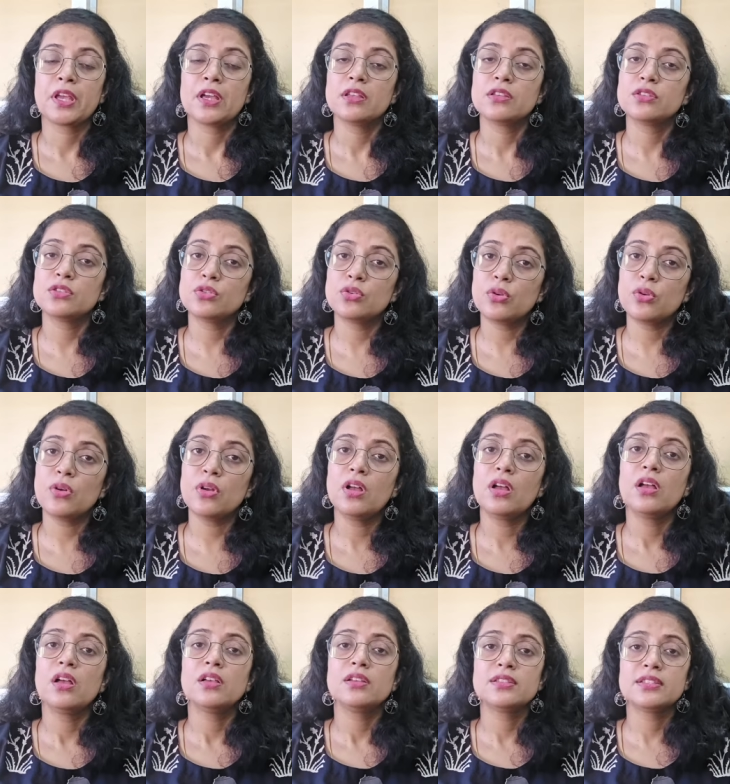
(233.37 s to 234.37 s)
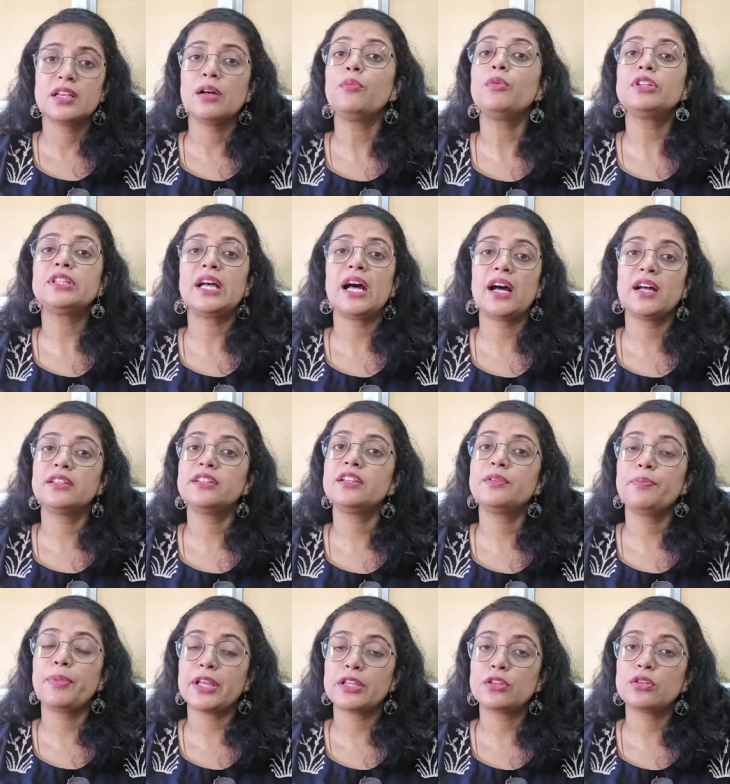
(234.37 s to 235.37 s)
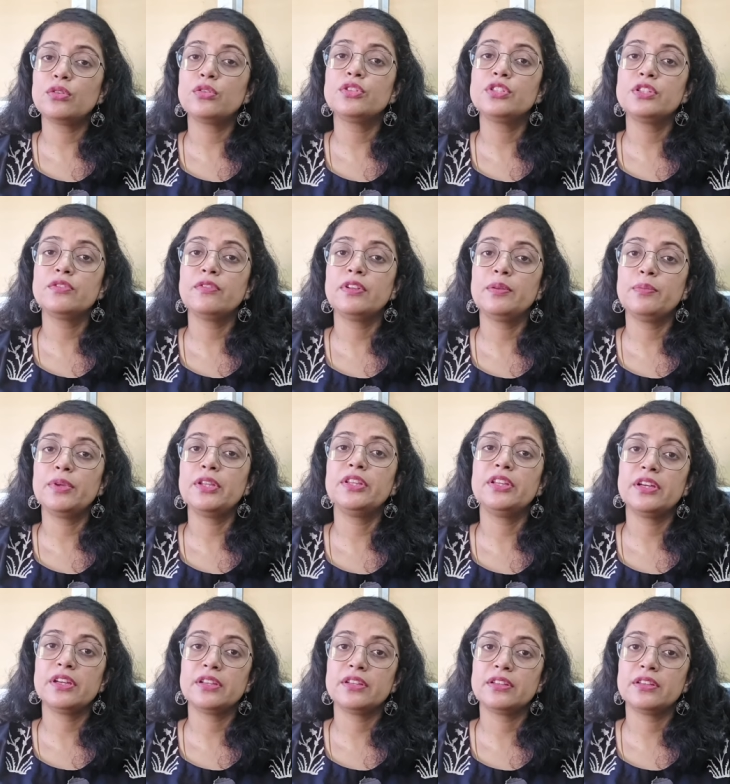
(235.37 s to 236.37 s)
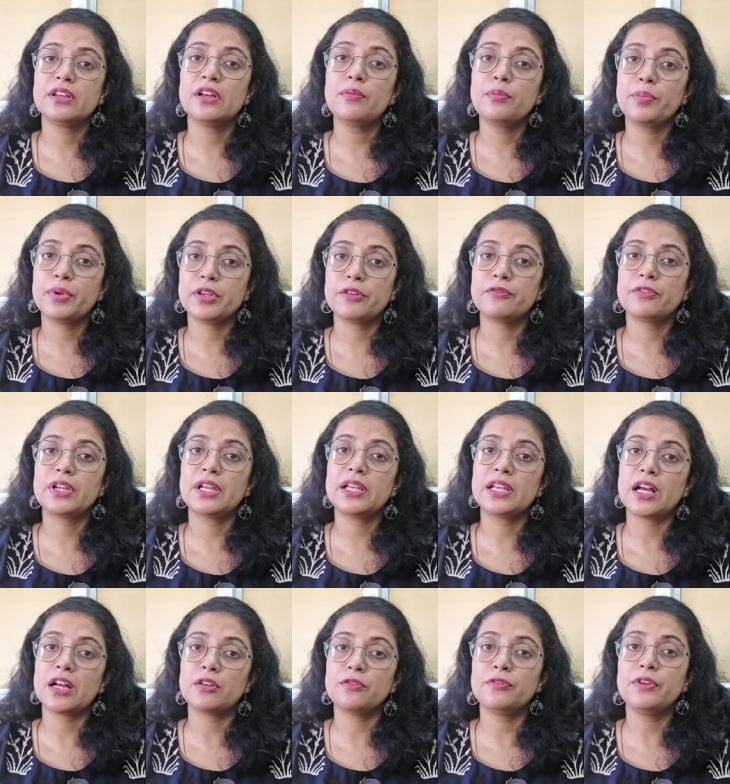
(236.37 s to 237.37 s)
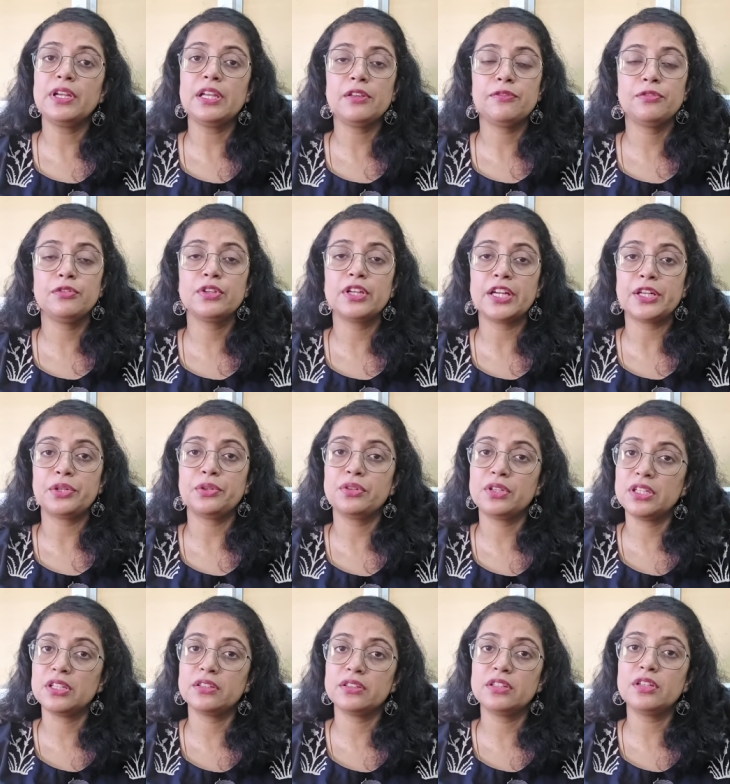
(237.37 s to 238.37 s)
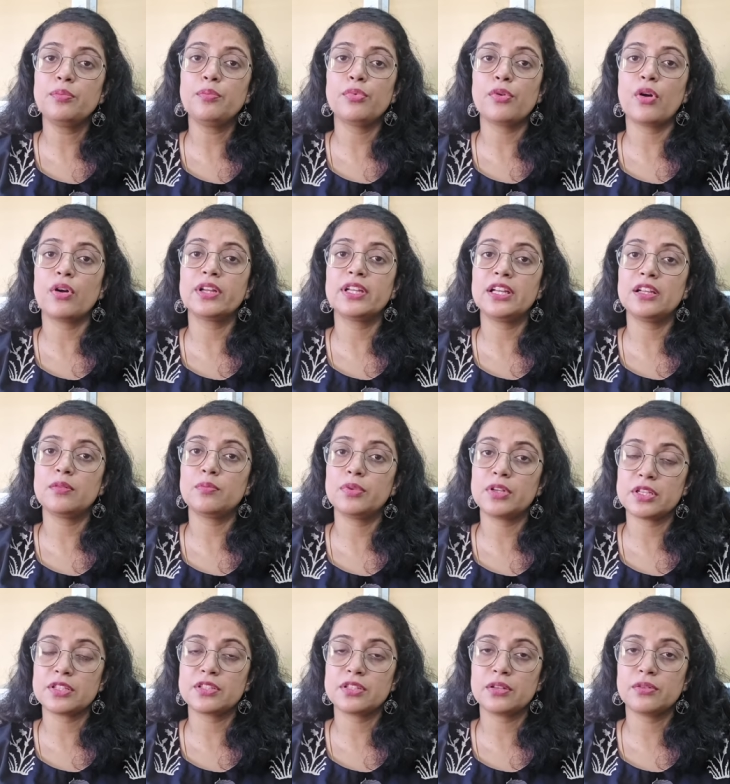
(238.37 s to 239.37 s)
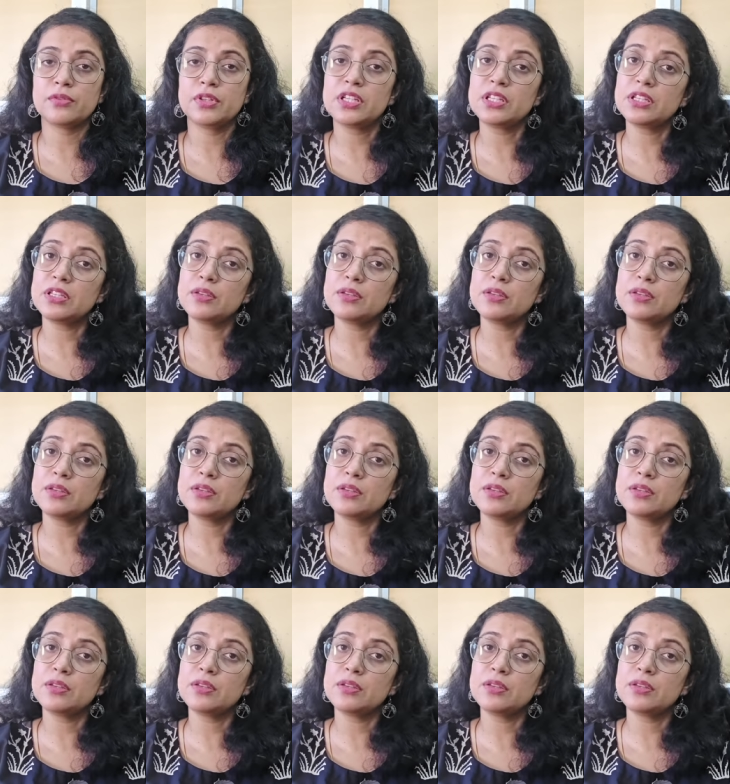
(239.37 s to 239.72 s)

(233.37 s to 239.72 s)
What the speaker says: So some or the other pathology will be there in the peripheral lung field if you get to hear the bronchial breath sound in